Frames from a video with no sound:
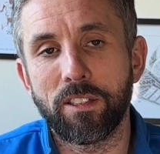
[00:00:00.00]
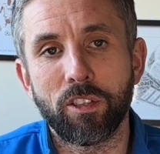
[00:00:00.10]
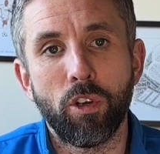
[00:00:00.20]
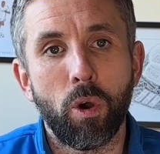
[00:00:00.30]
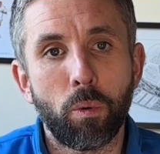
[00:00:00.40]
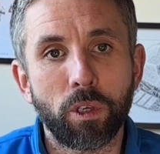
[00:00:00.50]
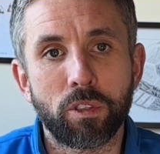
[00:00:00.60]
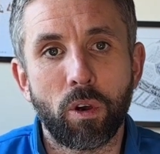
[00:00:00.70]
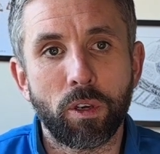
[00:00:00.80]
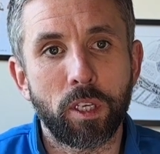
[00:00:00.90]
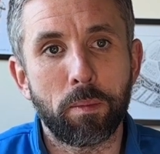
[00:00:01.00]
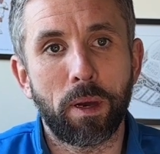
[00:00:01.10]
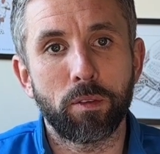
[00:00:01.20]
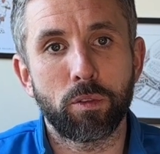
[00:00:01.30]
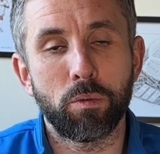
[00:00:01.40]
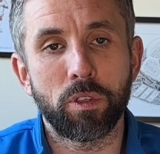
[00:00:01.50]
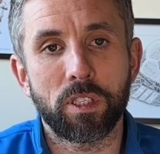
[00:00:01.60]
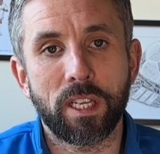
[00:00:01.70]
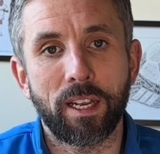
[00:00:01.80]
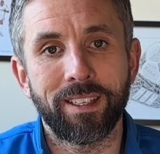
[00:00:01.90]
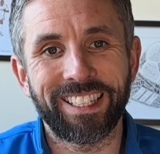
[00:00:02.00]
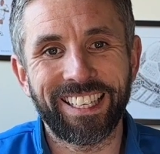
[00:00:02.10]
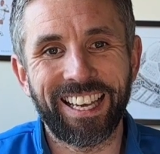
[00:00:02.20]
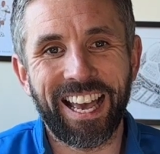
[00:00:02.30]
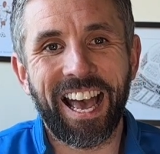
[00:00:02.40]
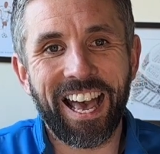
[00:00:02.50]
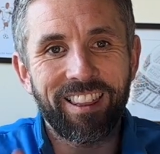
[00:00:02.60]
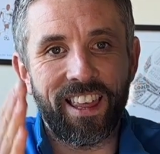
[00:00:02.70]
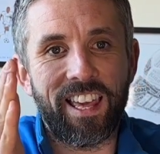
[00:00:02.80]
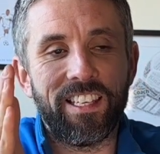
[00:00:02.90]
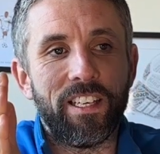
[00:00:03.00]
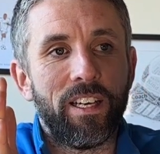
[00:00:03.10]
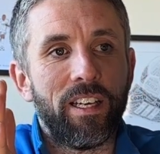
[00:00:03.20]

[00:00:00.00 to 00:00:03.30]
to know what you're talking about to understand, are they